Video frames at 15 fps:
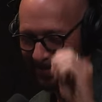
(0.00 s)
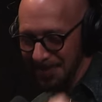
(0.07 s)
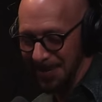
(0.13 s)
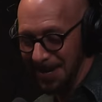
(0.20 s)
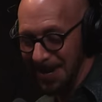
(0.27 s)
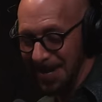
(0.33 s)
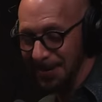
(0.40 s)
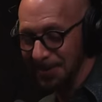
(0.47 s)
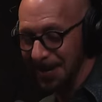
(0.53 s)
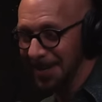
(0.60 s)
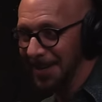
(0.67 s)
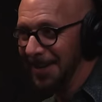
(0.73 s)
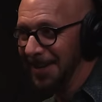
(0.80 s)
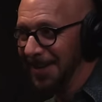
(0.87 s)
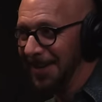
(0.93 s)
But anyway,
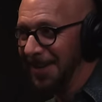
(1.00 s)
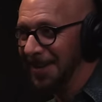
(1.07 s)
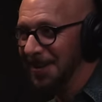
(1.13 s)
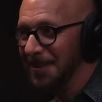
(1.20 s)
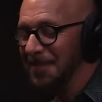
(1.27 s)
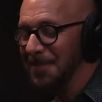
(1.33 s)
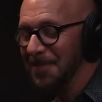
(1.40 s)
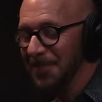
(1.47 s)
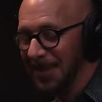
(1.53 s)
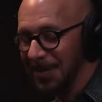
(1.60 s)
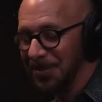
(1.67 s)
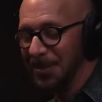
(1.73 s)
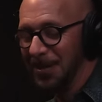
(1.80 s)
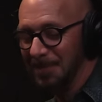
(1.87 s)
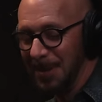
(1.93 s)
um,
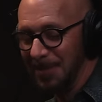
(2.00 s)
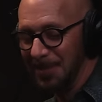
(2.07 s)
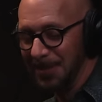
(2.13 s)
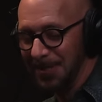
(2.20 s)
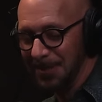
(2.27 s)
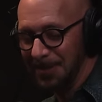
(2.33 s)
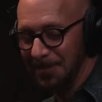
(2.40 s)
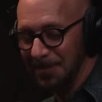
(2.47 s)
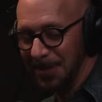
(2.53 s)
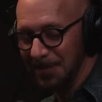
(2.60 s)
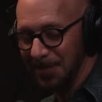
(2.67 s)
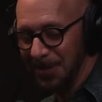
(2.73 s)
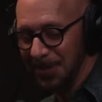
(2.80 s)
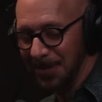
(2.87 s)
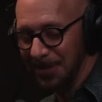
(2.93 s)
I'll try to remember so we
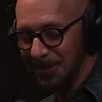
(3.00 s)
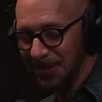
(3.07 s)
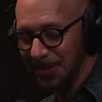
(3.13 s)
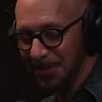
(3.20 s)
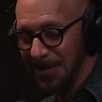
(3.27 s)
can put in the notes.